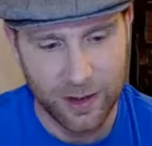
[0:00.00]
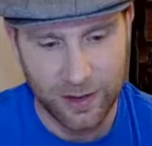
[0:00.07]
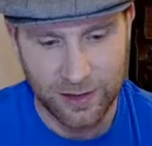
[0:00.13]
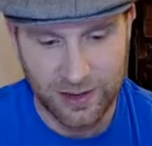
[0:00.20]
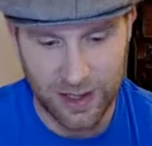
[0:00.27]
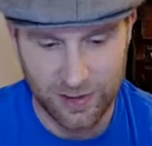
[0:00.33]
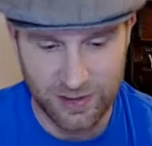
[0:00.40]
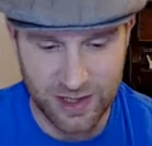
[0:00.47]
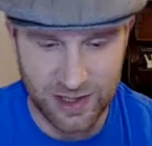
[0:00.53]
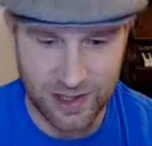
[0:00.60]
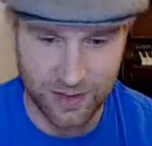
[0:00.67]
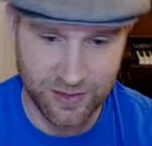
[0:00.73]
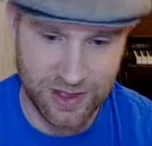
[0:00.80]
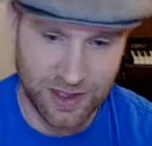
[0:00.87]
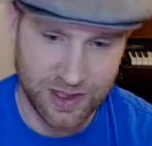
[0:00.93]

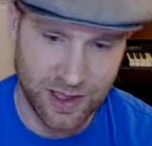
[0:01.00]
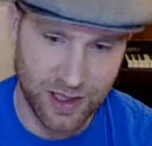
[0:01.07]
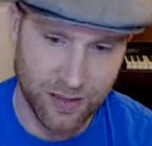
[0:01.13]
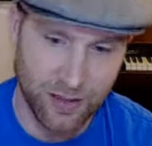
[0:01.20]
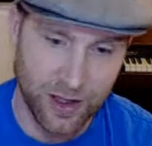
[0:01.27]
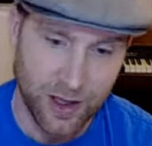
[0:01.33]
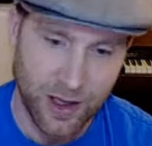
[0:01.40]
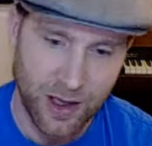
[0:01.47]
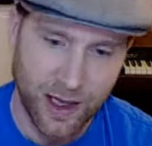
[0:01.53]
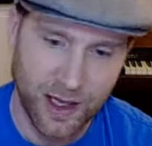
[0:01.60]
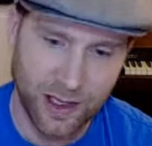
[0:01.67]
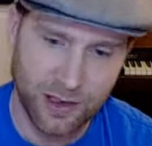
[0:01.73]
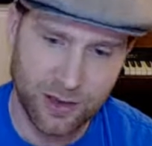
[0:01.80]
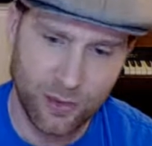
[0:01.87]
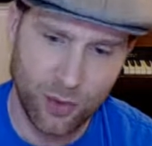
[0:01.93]
Tum-ty-tum-ty-tum.
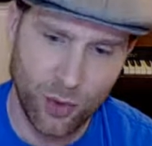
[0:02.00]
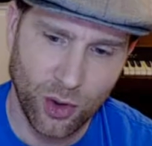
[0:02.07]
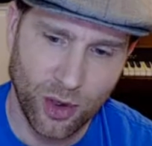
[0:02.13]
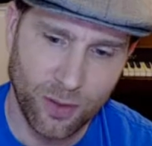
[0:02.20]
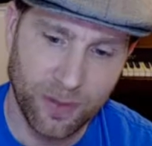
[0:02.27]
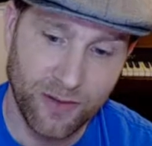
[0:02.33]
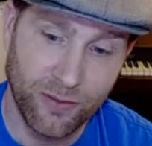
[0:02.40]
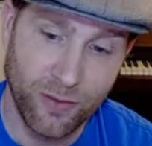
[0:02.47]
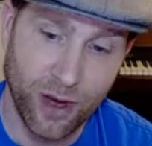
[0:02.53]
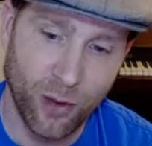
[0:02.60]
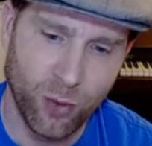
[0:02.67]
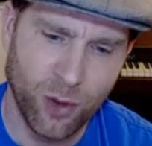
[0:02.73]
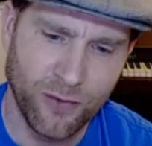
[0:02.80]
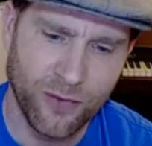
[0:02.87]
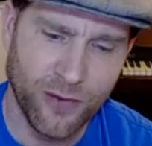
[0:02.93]
England war had been a
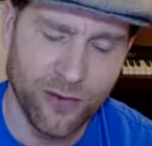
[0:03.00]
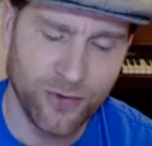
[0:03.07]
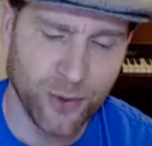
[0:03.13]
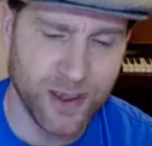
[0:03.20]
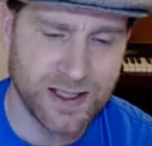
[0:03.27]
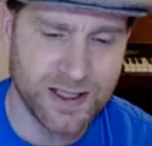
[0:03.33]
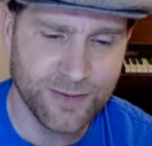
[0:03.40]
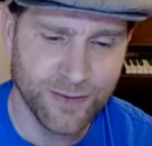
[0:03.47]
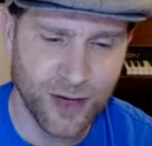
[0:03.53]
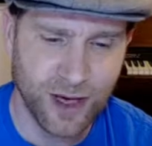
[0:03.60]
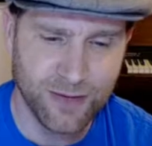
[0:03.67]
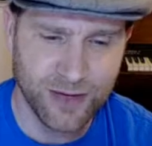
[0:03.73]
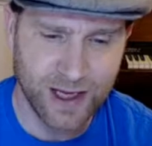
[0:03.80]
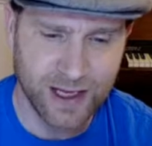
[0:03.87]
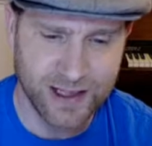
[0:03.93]
war for
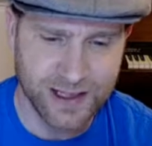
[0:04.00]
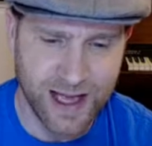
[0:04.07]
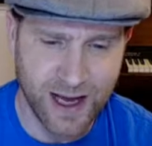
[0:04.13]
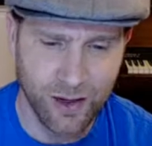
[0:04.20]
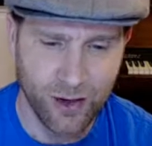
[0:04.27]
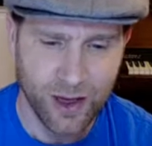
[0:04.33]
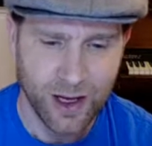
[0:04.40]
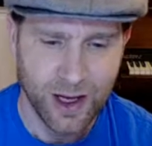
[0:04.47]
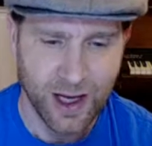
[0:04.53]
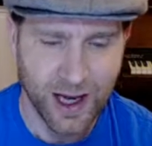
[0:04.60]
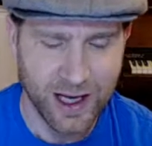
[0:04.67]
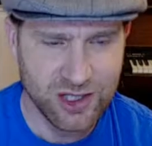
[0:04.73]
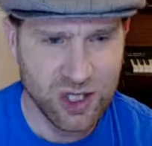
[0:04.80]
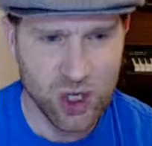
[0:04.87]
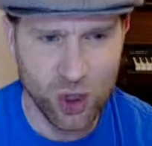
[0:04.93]
25 years. Now,
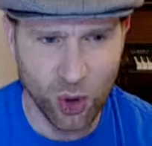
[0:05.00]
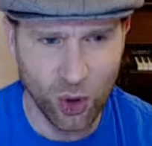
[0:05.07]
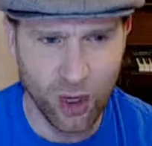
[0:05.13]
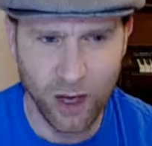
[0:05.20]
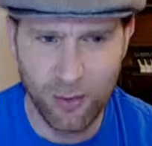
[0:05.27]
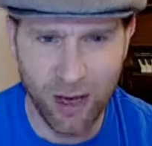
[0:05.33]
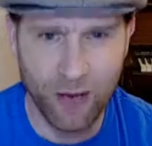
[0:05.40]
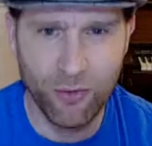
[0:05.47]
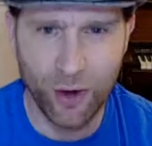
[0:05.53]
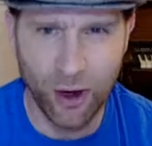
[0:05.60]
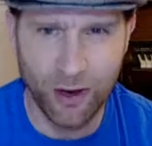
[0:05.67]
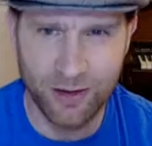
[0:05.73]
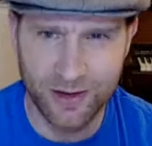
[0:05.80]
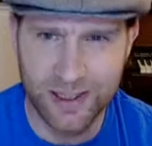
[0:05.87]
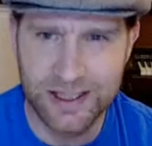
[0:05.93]
Agincourt, am I
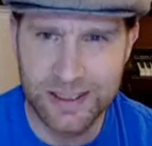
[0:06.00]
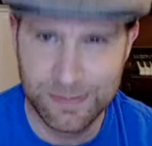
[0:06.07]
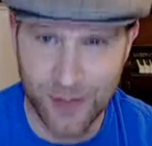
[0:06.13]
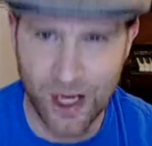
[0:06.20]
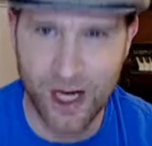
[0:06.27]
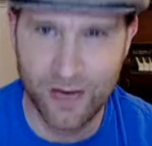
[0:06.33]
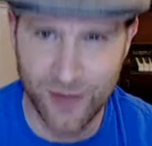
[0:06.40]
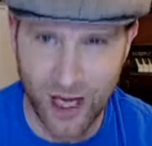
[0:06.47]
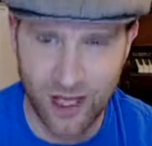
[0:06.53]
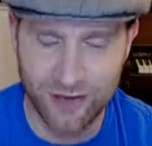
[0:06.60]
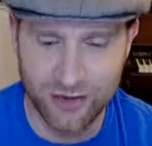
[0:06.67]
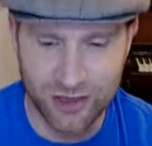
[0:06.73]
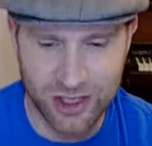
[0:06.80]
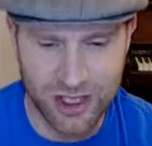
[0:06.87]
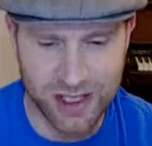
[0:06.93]
wrong? This is part of the
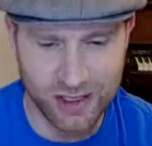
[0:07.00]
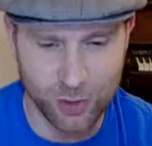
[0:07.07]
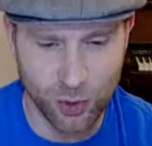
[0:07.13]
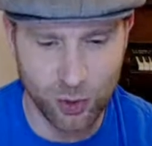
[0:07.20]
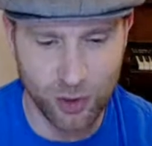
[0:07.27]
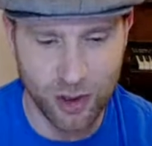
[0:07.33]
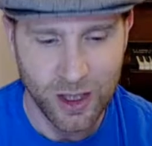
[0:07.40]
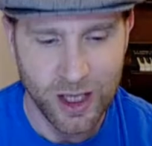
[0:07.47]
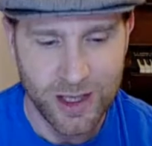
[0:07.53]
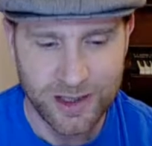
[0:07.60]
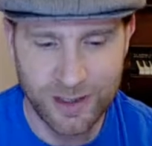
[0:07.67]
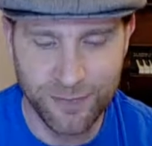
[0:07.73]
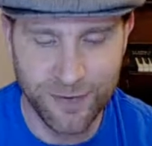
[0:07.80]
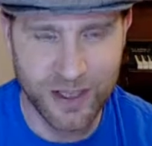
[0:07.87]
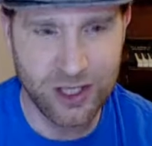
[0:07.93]
100 Years' War.
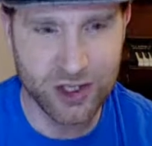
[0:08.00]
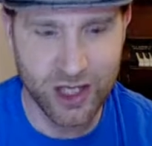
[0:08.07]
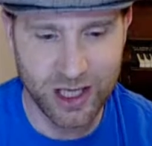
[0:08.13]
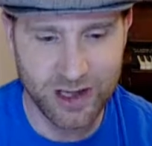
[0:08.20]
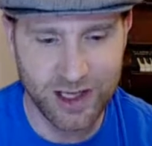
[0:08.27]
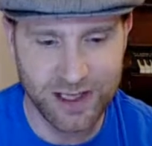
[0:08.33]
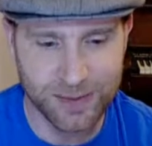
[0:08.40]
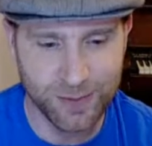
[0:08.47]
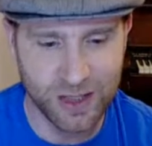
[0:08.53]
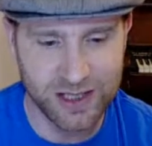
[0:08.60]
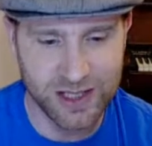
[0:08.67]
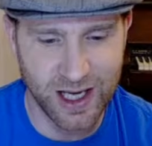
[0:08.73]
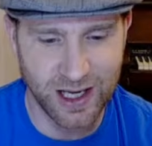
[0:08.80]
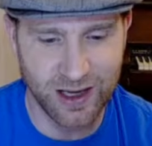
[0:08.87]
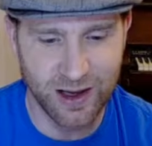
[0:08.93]
So finishing this by
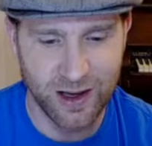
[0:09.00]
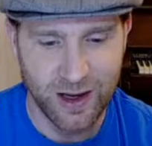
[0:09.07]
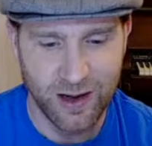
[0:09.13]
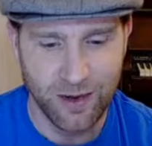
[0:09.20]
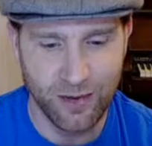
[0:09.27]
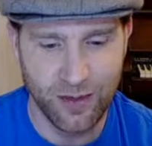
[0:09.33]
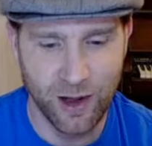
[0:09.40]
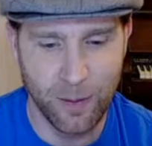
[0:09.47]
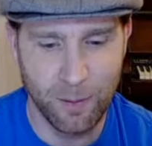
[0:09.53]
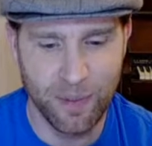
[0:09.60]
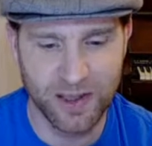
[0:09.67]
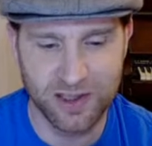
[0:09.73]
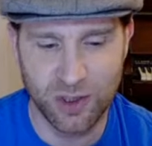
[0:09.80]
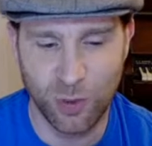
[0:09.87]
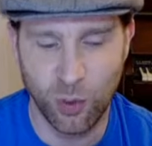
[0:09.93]
saying the
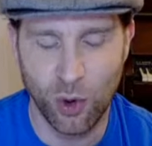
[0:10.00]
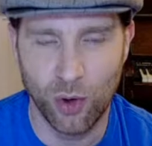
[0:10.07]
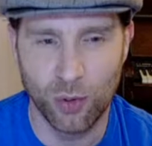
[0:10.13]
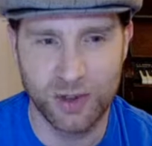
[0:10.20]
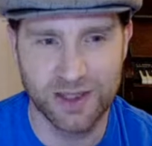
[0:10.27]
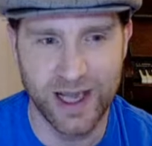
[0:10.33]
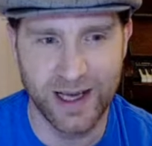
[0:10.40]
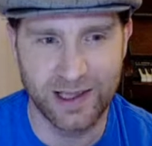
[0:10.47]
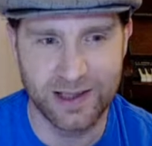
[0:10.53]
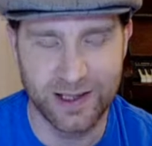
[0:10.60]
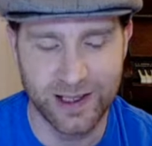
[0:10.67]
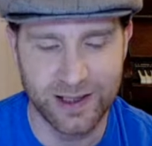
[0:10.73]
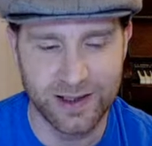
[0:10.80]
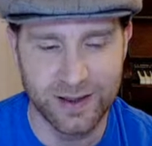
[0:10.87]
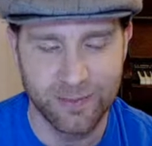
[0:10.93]
bitter war was
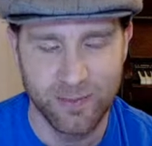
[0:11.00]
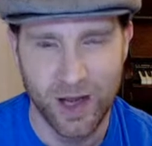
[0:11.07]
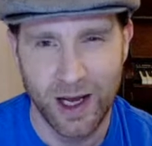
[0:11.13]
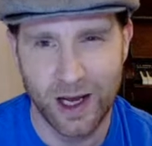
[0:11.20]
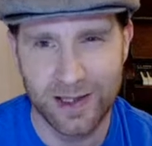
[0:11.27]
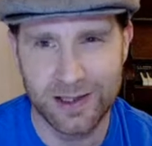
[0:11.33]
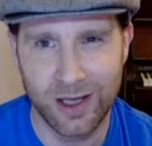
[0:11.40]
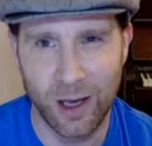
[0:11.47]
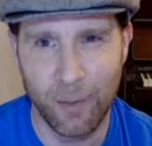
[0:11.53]
ended is